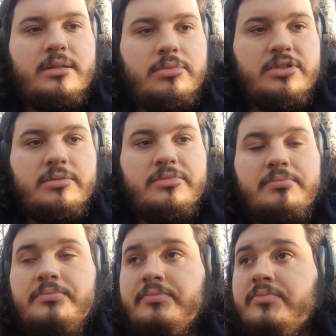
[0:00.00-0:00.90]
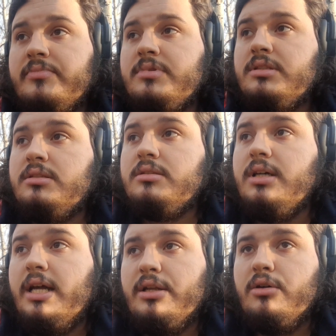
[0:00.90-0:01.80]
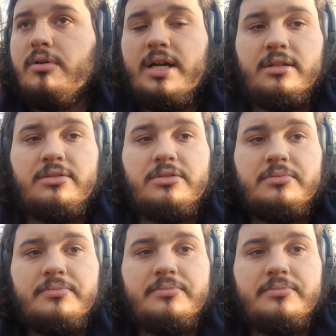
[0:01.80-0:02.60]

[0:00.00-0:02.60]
bosom and nowhere else.